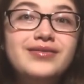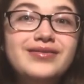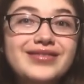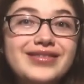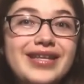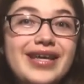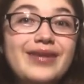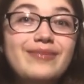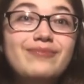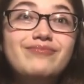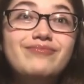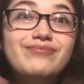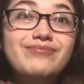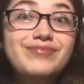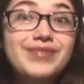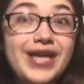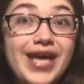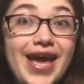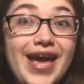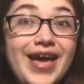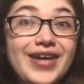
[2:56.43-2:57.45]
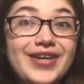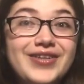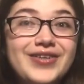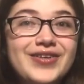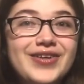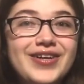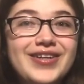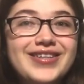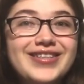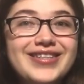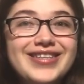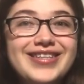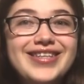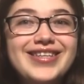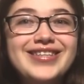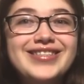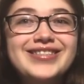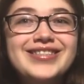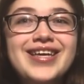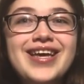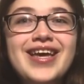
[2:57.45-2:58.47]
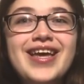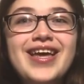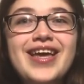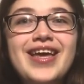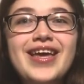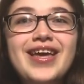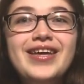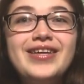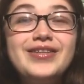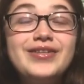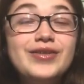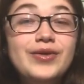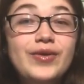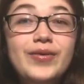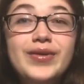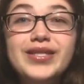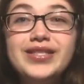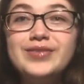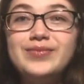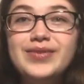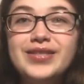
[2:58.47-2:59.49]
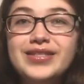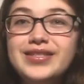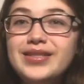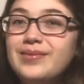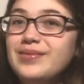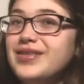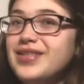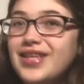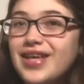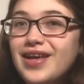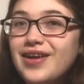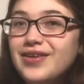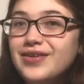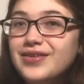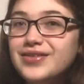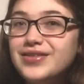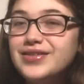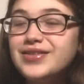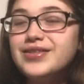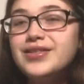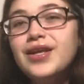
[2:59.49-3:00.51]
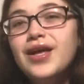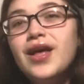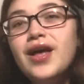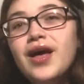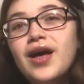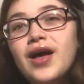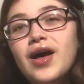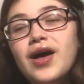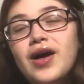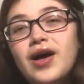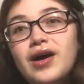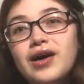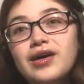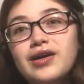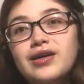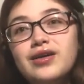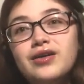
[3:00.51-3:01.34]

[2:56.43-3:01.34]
like cake or cookies. It could always be something else. But